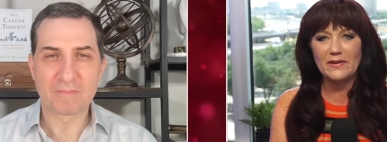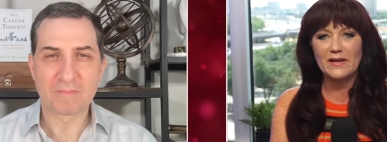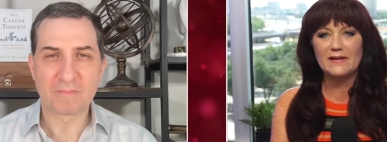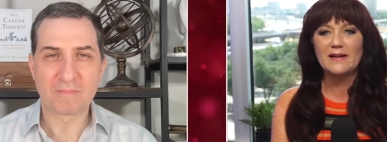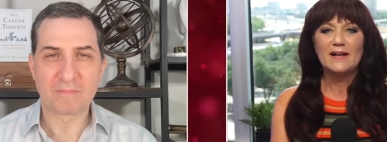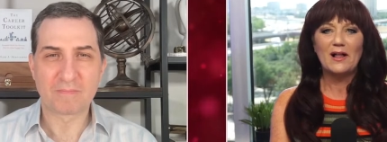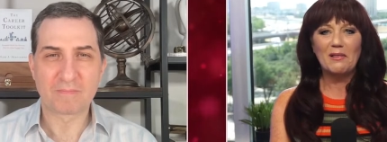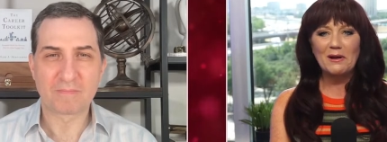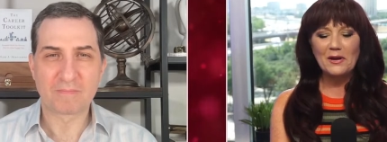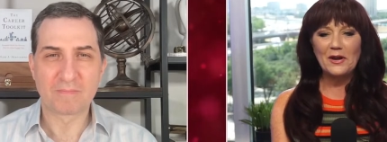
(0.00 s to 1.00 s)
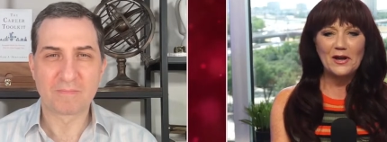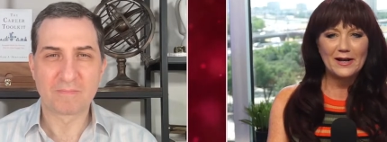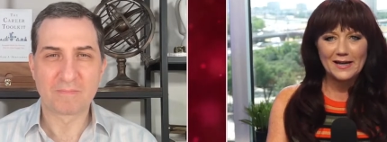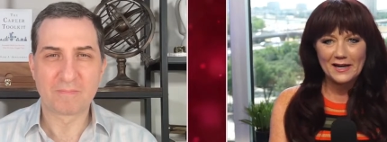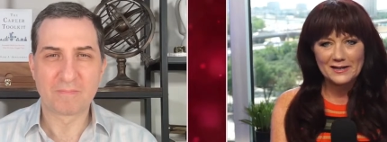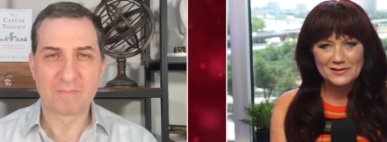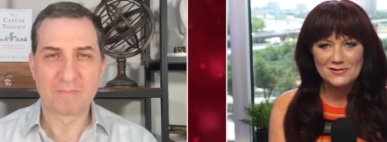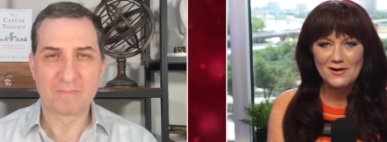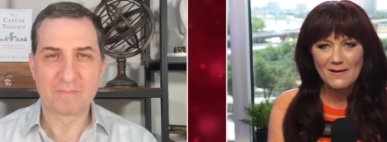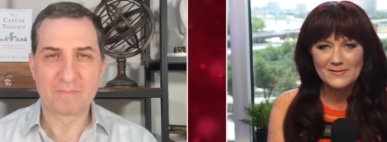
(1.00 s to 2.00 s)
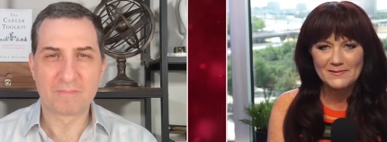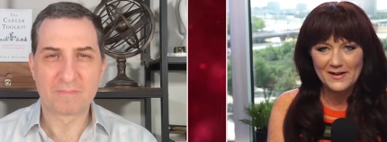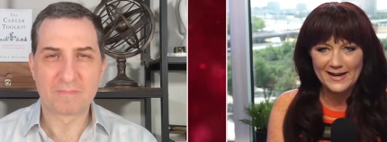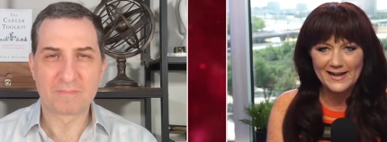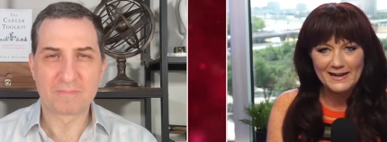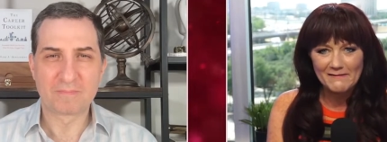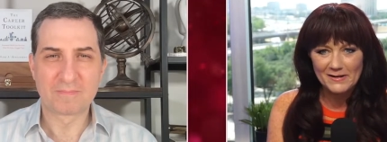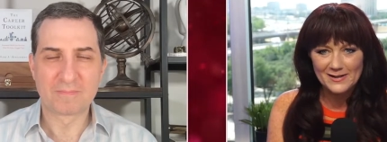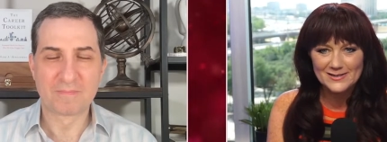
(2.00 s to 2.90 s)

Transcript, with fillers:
Speaker 1: then a little nugget gets dropped in my emails.